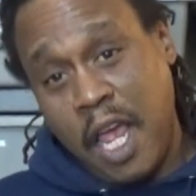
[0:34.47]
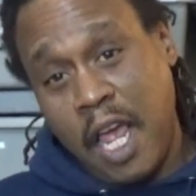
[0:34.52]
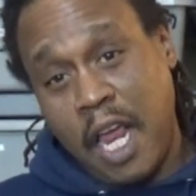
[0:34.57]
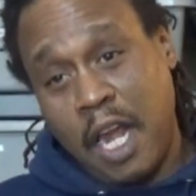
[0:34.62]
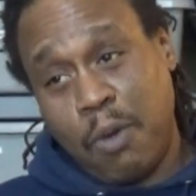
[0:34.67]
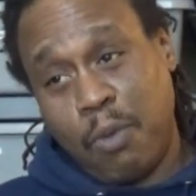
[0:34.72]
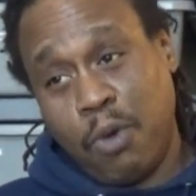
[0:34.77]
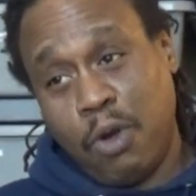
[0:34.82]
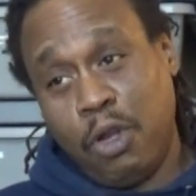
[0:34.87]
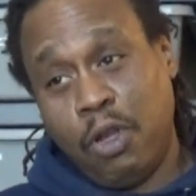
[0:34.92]

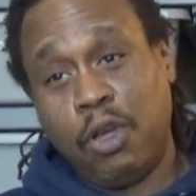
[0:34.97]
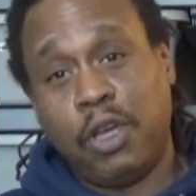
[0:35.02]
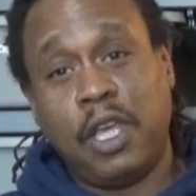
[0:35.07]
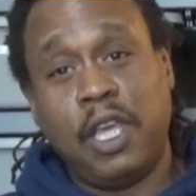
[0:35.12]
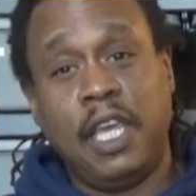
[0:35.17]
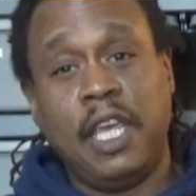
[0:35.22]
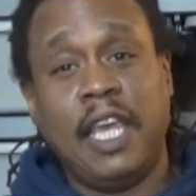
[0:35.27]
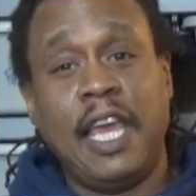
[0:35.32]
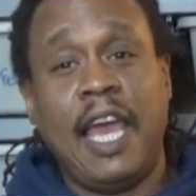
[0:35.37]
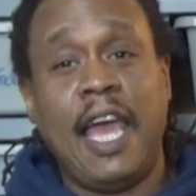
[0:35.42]
And we're
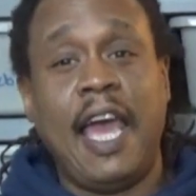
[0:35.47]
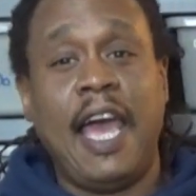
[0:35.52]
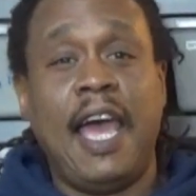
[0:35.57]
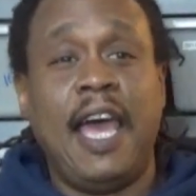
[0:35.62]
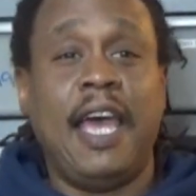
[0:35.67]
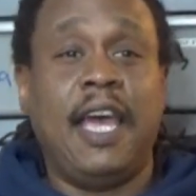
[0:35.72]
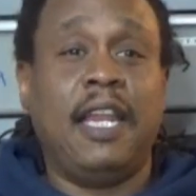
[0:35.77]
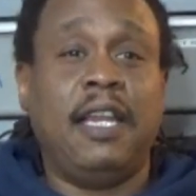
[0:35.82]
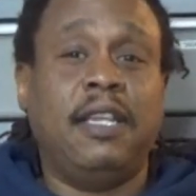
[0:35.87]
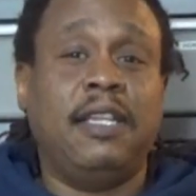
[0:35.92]
looking
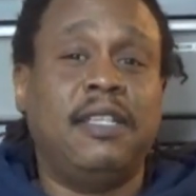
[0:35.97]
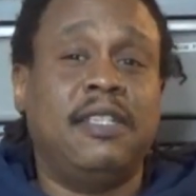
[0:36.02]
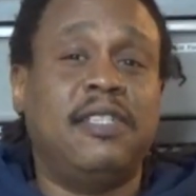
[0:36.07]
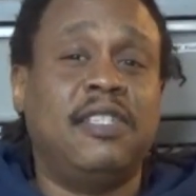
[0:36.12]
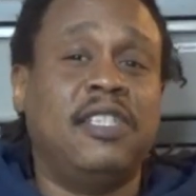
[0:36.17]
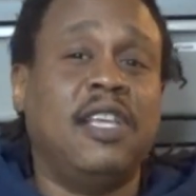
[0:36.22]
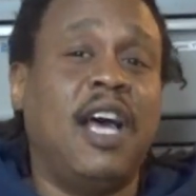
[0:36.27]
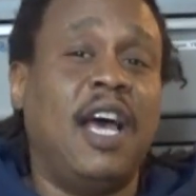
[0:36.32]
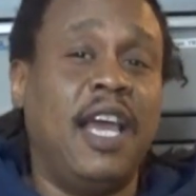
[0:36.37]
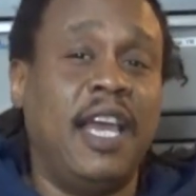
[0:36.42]
at
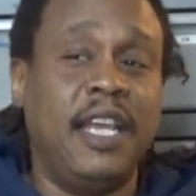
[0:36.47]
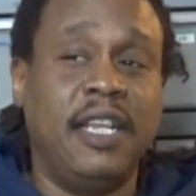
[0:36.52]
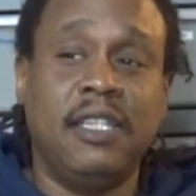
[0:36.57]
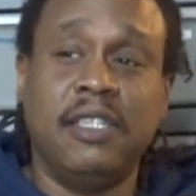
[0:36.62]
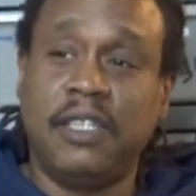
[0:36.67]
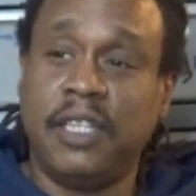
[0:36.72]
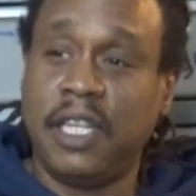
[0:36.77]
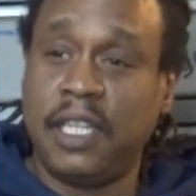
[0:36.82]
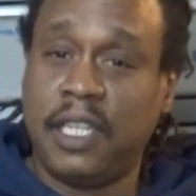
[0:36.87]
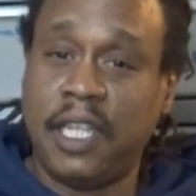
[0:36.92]

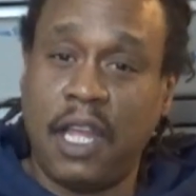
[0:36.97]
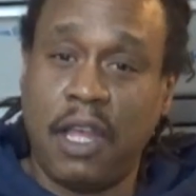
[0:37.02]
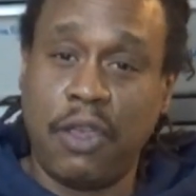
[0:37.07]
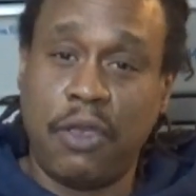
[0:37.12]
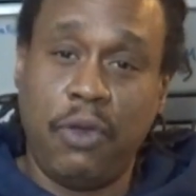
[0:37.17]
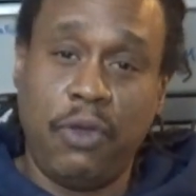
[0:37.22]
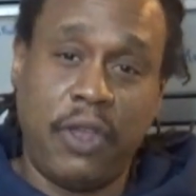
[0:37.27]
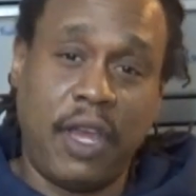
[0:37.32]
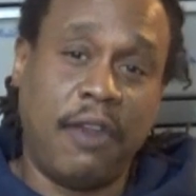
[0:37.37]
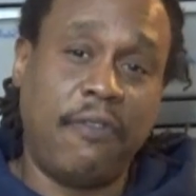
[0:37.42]
signs that tell
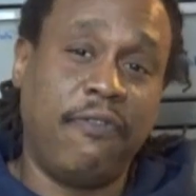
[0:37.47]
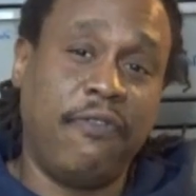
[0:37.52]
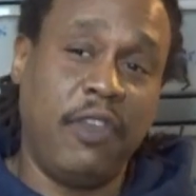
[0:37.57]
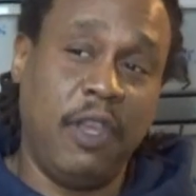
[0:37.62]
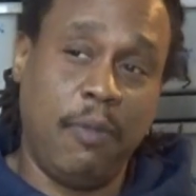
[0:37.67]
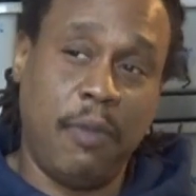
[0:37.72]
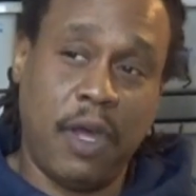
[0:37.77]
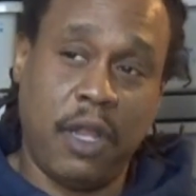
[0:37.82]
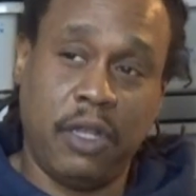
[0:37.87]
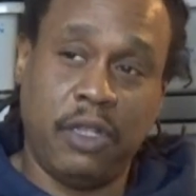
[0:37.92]
you that
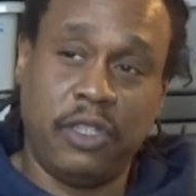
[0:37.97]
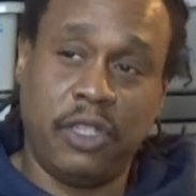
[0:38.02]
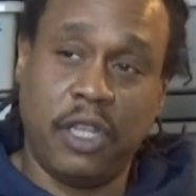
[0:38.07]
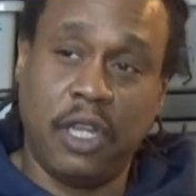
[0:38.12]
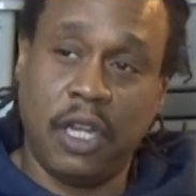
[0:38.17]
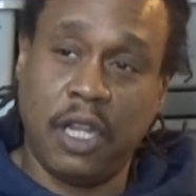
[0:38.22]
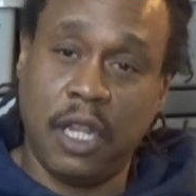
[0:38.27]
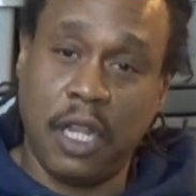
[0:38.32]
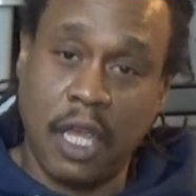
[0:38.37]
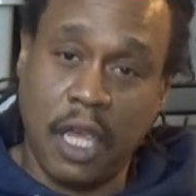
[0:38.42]
female is
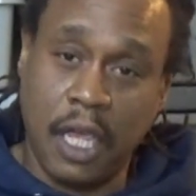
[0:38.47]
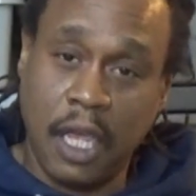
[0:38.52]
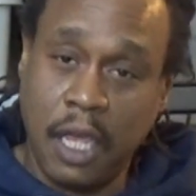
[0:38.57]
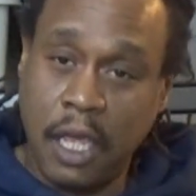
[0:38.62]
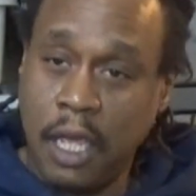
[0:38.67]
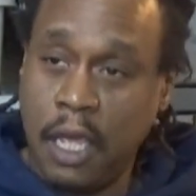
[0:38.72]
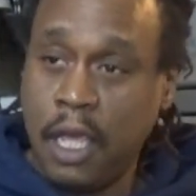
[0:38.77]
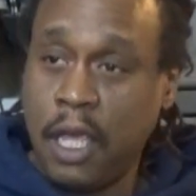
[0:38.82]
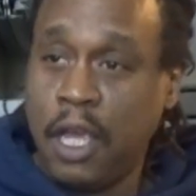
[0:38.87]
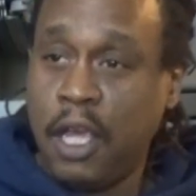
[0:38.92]
going to lay.
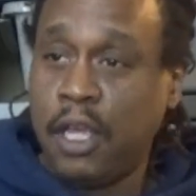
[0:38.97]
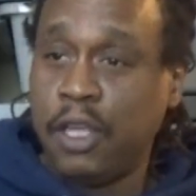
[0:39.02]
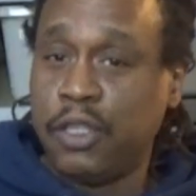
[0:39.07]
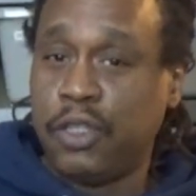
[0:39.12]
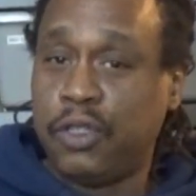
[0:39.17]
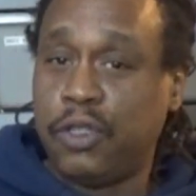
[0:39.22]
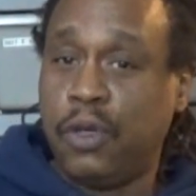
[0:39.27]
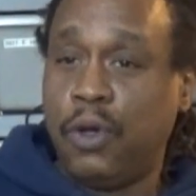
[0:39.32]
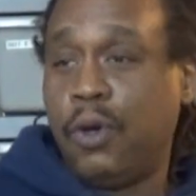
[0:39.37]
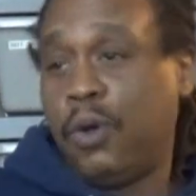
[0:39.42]

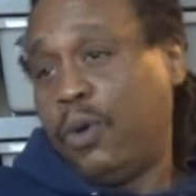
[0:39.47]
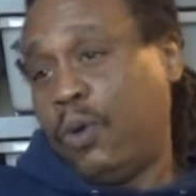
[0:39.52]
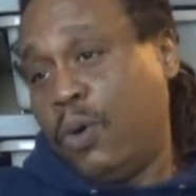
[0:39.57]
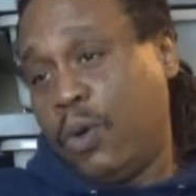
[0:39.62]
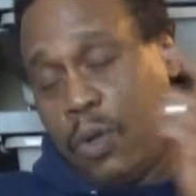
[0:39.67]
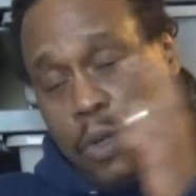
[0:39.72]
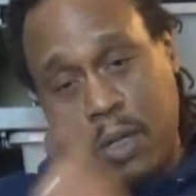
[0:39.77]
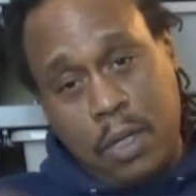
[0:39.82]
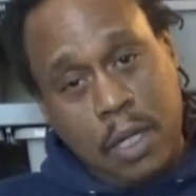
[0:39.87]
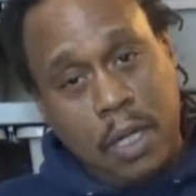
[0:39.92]
So
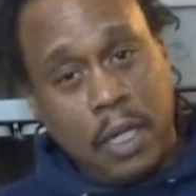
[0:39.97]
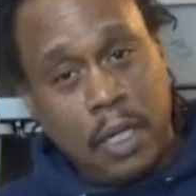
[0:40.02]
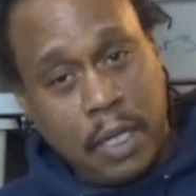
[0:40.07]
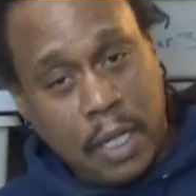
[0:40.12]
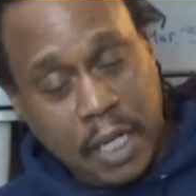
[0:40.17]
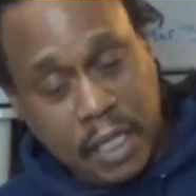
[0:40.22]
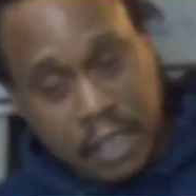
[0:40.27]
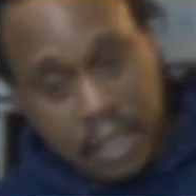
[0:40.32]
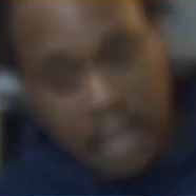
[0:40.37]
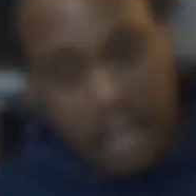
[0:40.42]

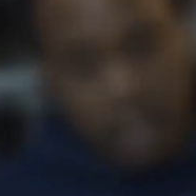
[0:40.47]
let's